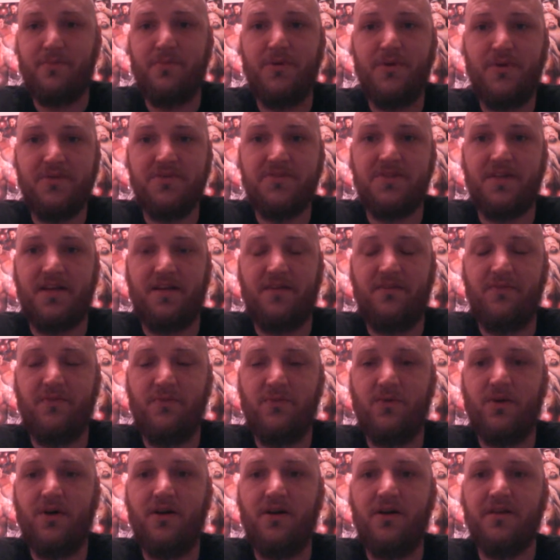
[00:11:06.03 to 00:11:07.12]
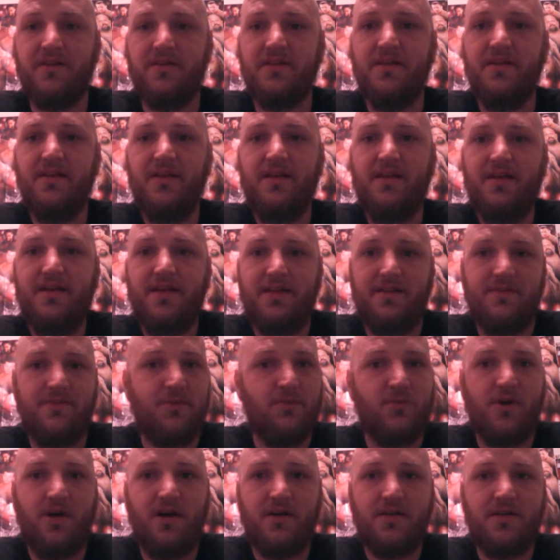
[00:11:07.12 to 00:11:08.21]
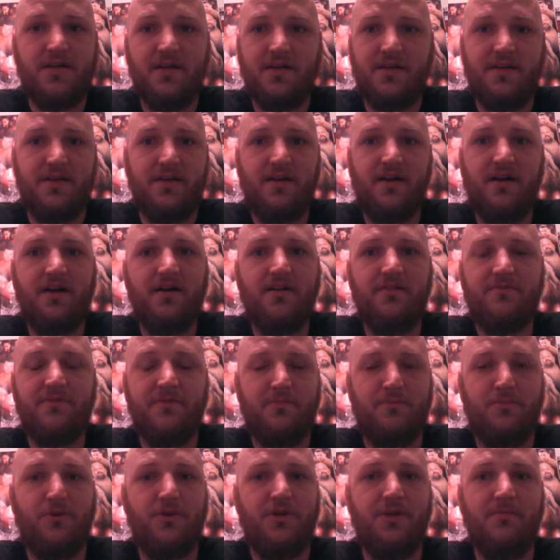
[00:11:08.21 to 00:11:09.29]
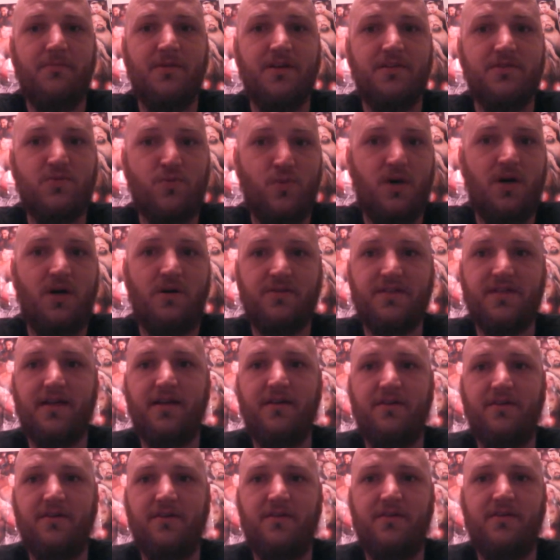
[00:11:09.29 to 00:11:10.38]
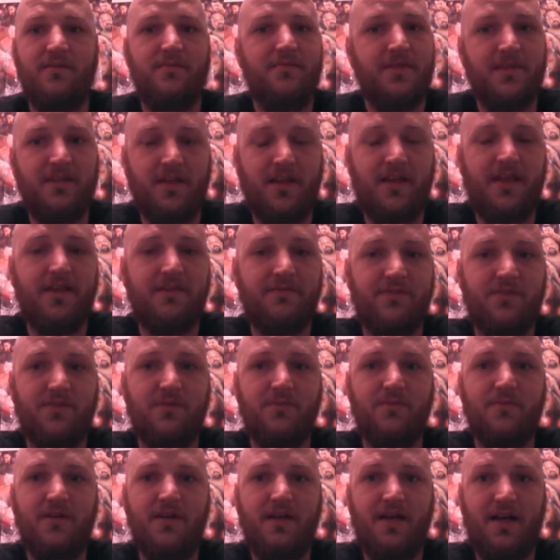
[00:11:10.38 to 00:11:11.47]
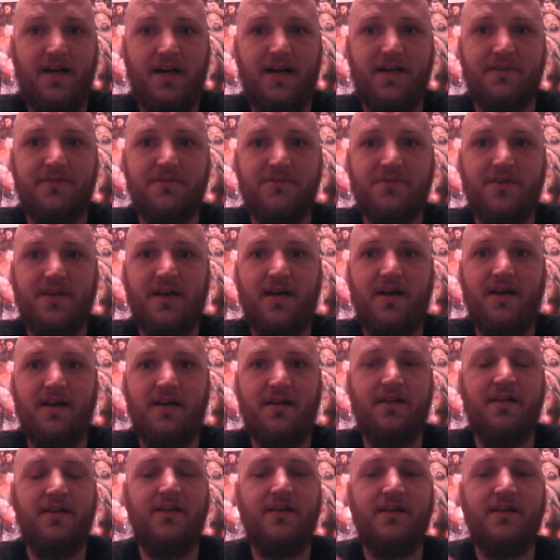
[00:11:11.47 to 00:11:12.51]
push out of The Rock, and The Rock cut it off and pretty much walked out on them and left them high and dry,